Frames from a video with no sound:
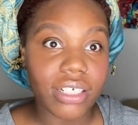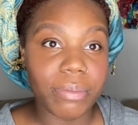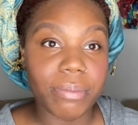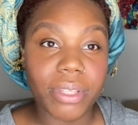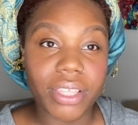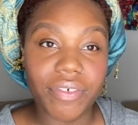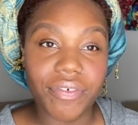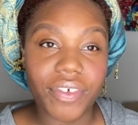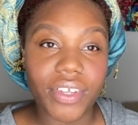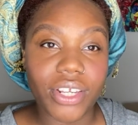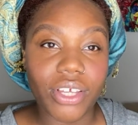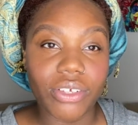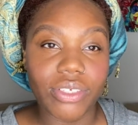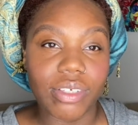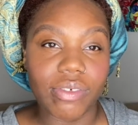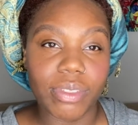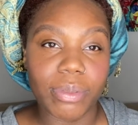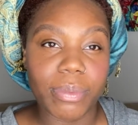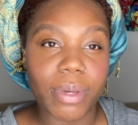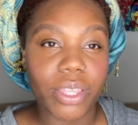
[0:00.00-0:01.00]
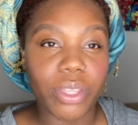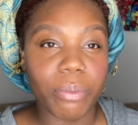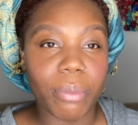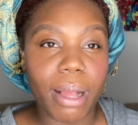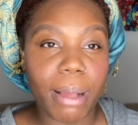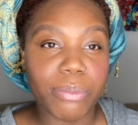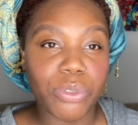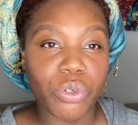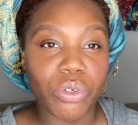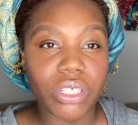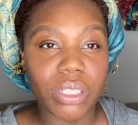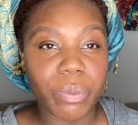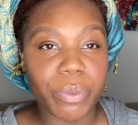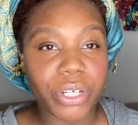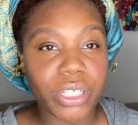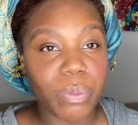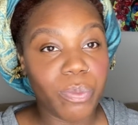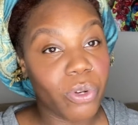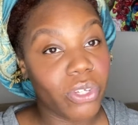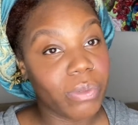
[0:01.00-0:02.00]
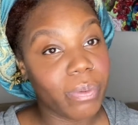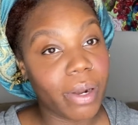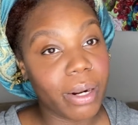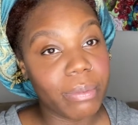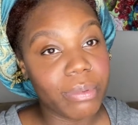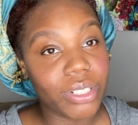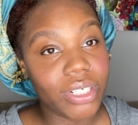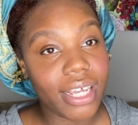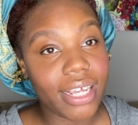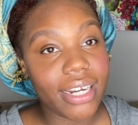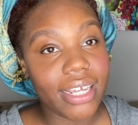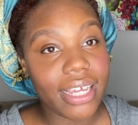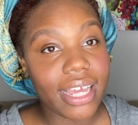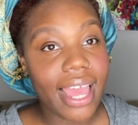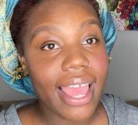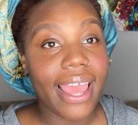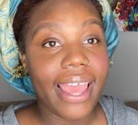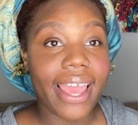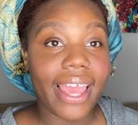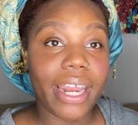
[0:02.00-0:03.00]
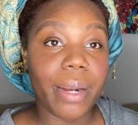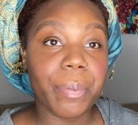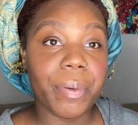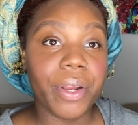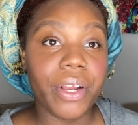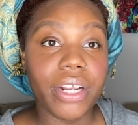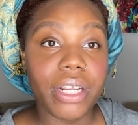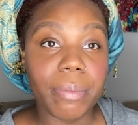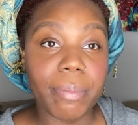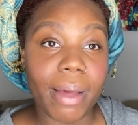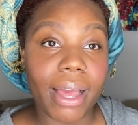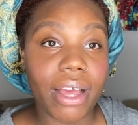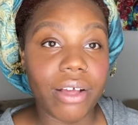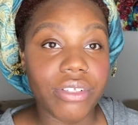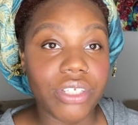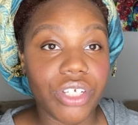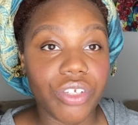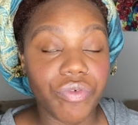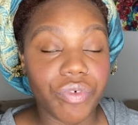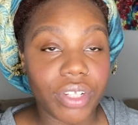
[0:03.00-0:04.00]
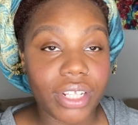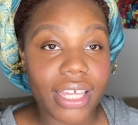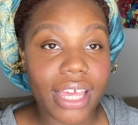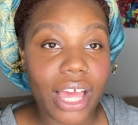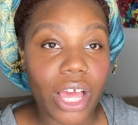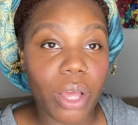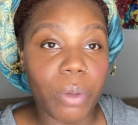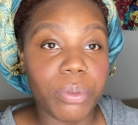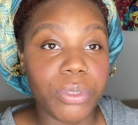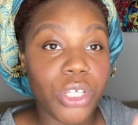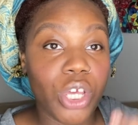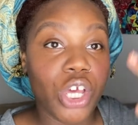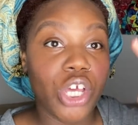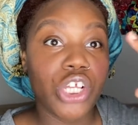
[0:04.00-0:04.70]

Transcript: other videos of some other moms who experienced postpartum shedding, and apparently biotin really helps.